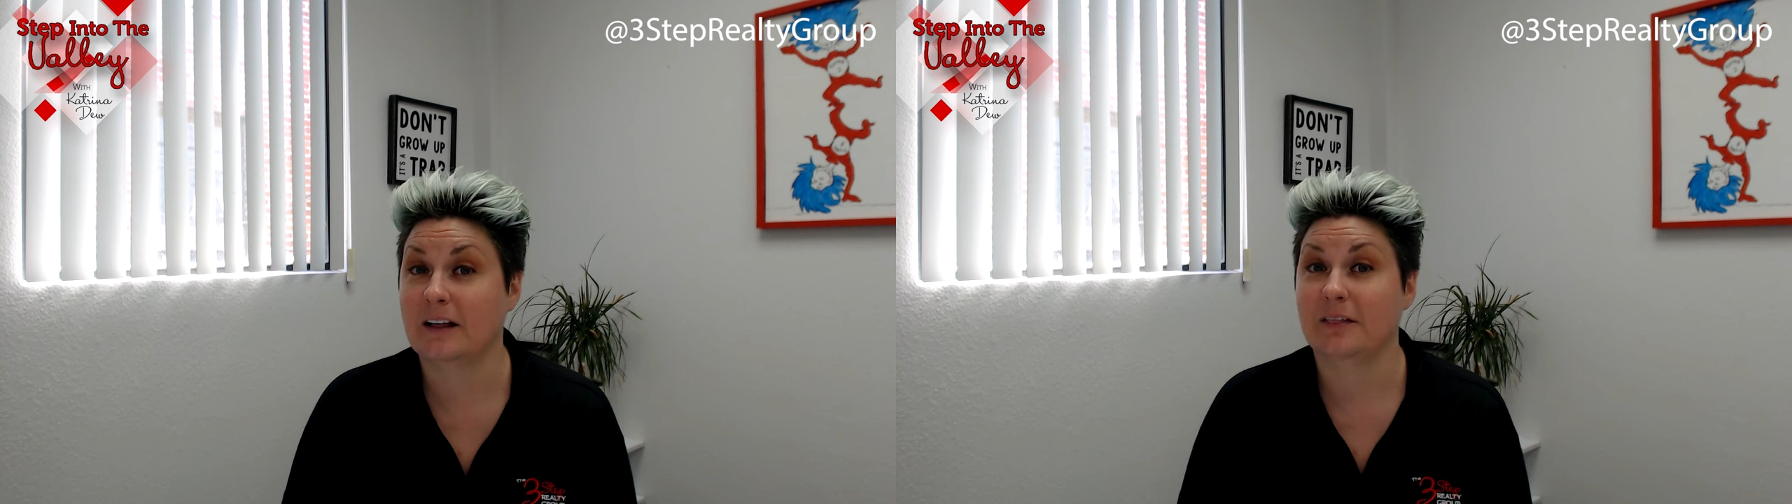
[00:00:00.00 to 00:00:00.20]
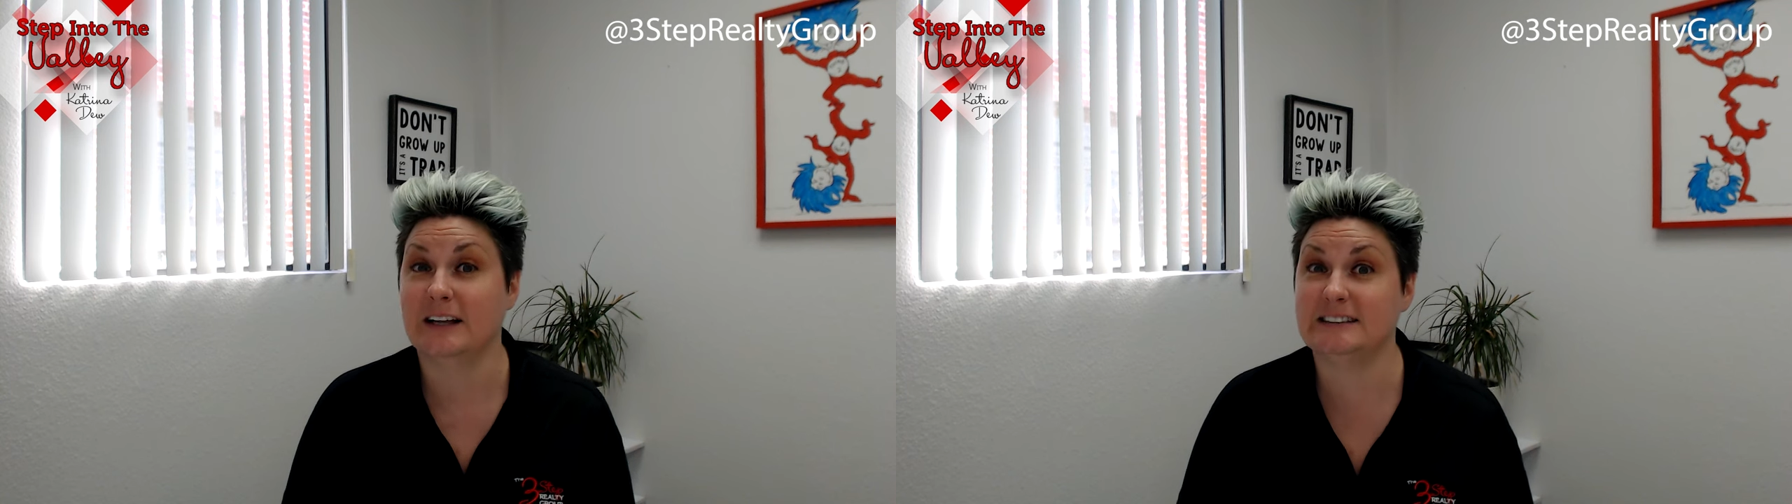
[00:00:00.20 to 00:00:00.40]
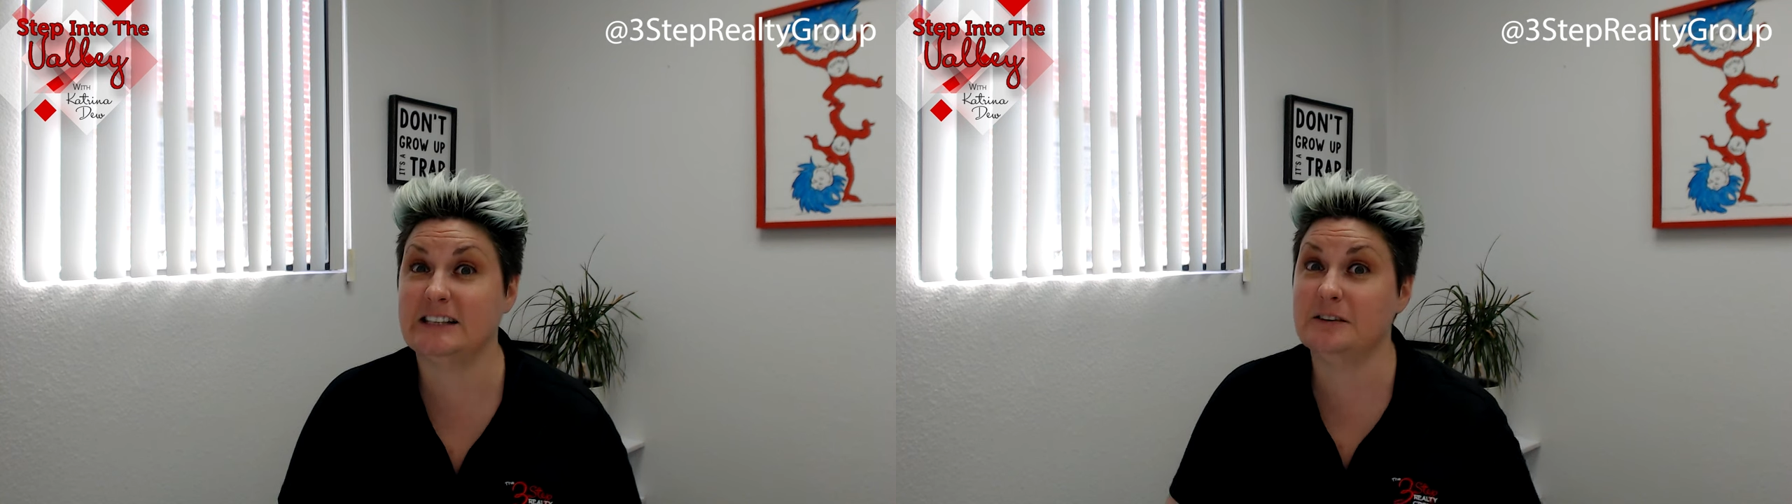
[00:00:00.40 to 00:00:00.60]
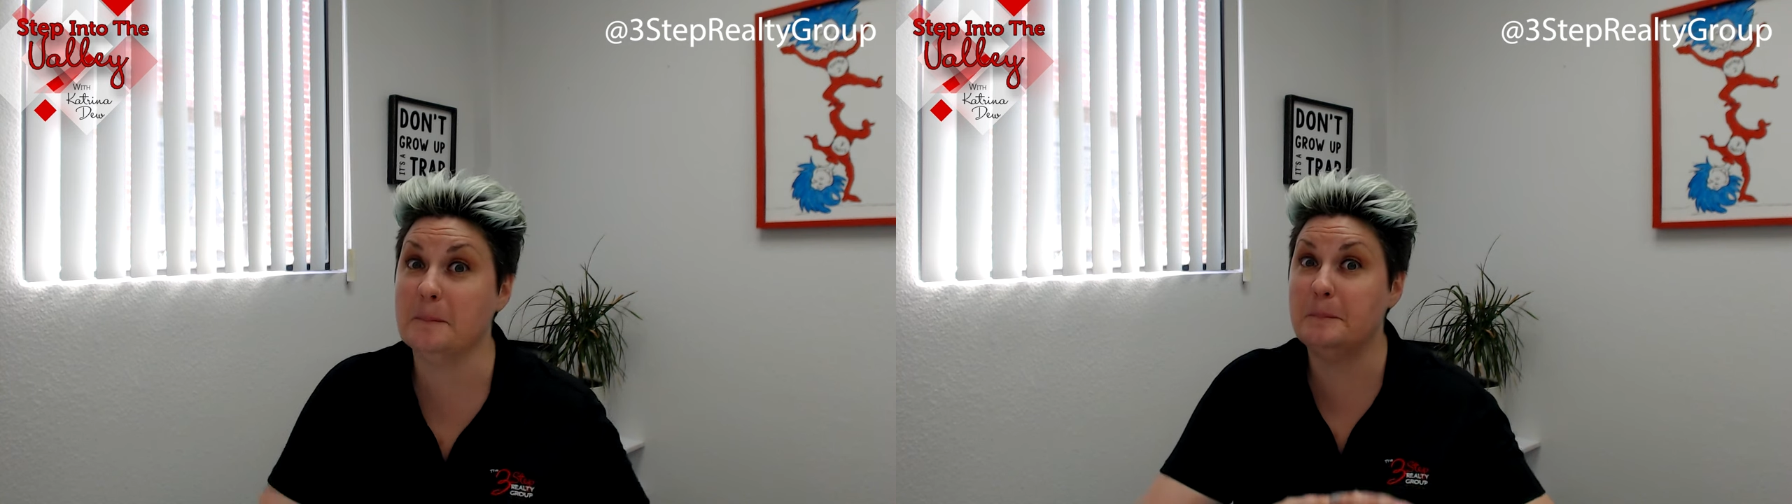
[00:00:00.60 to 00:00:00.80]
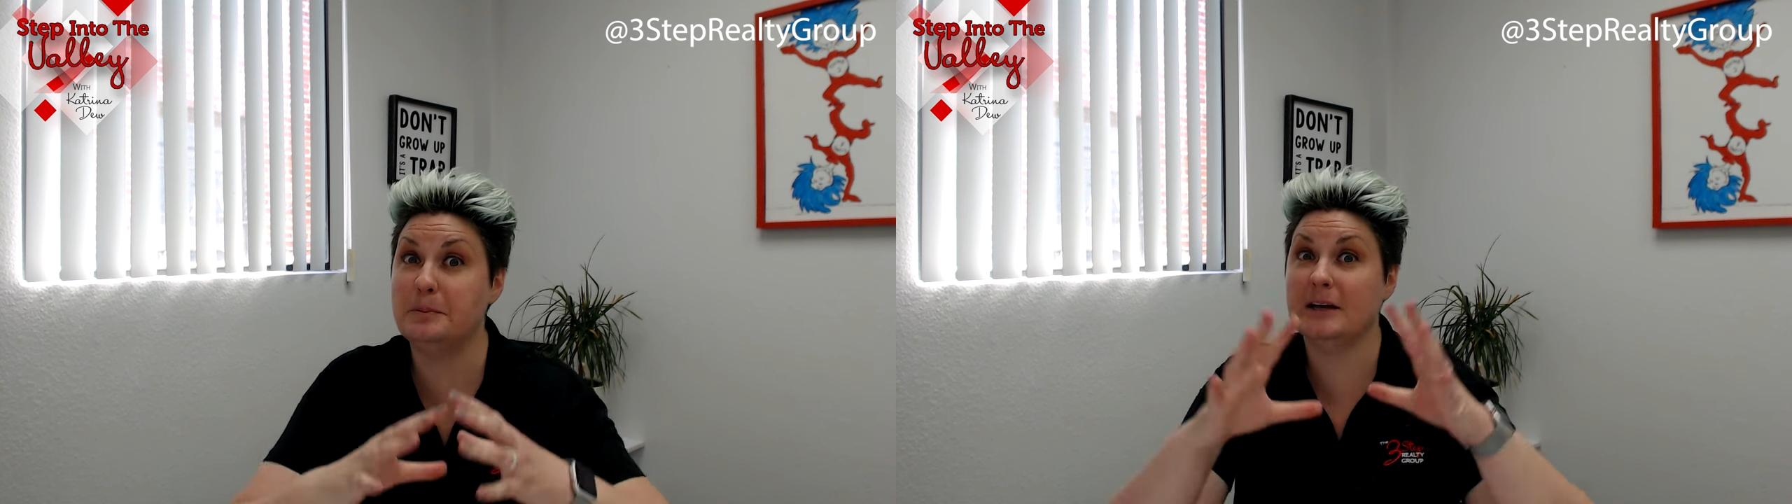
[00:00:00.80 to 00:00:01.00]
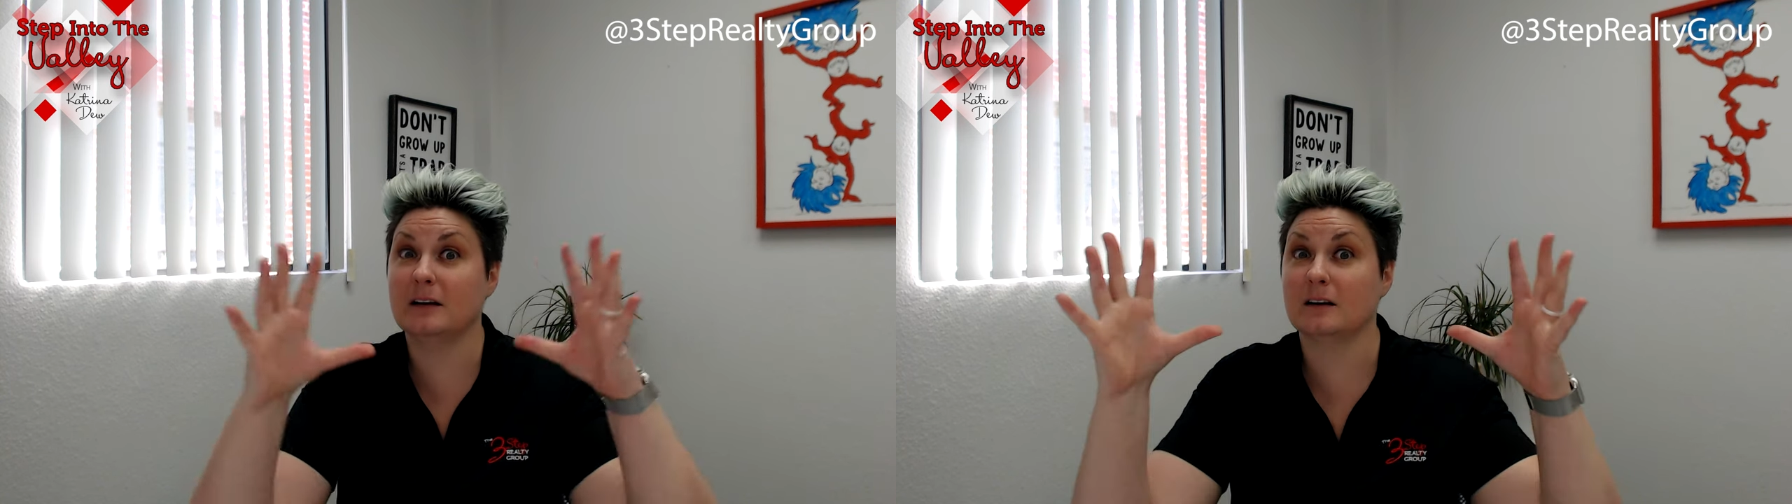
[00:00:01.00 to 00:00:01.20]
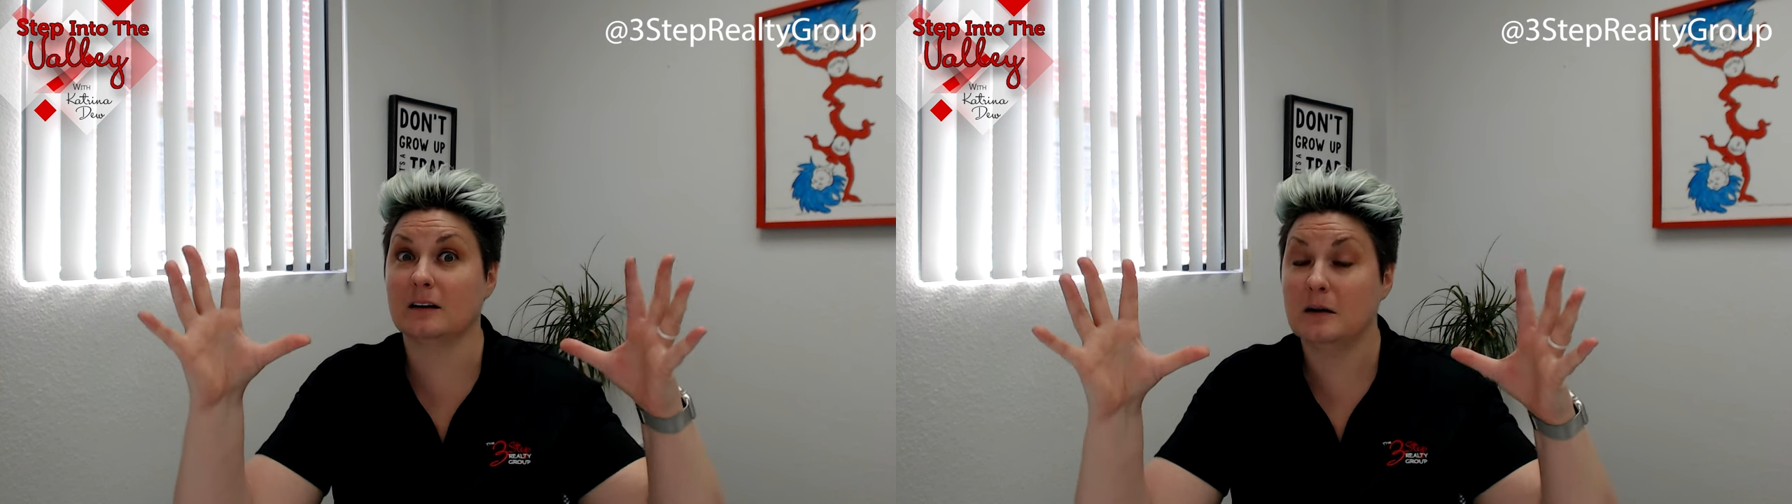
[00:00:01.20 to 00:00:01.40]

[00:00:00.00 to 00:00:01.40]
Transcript: that's even bigger